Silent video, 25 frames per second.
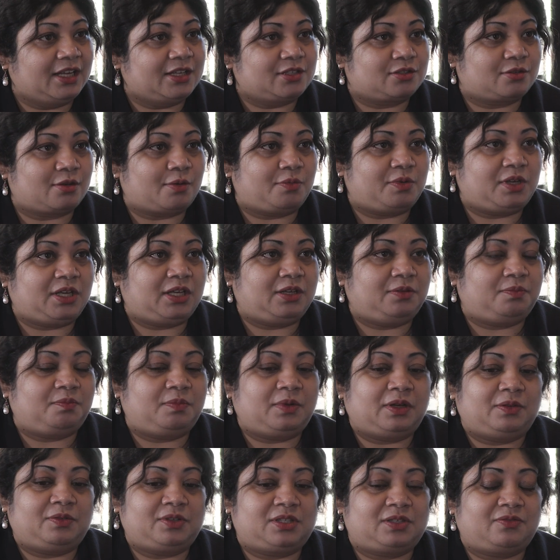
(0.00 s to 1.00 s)
So we
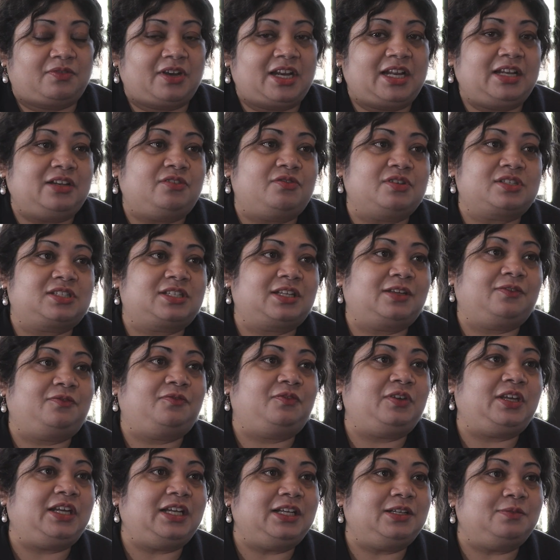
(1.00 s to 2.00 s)
it's a very interesting
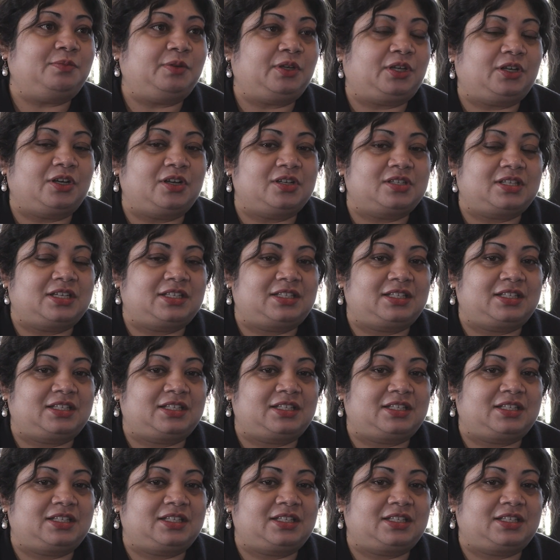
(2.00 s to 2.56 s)
field because